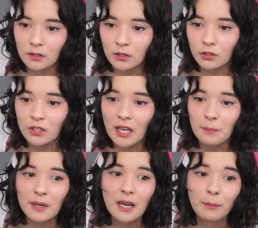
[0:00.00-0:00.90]
You type
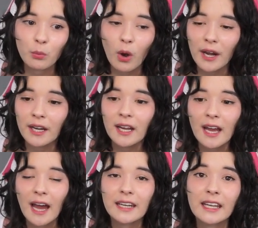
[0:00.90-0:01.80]
in number 1,
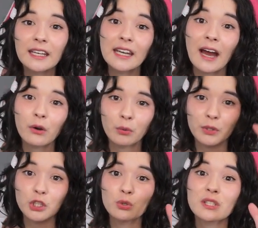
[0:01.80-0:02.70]
and then now it
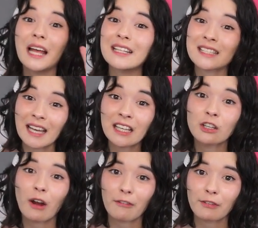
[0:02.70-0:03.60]
would use that second
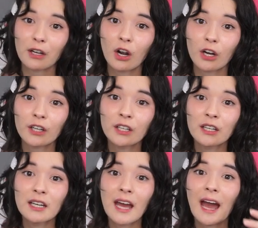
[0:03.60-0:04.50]
graphic card
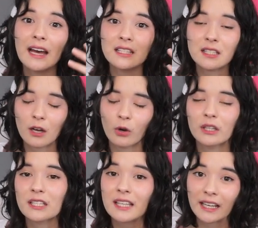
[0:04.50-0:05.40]
as, or the
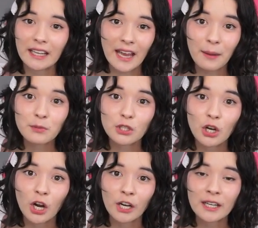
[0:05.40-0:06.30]
second capture
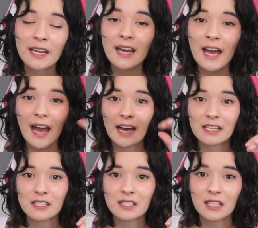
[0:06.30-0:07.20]
card
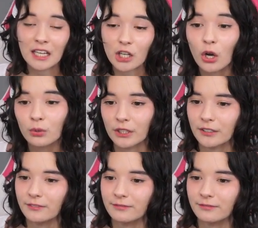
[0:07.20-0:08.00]
as the encoder.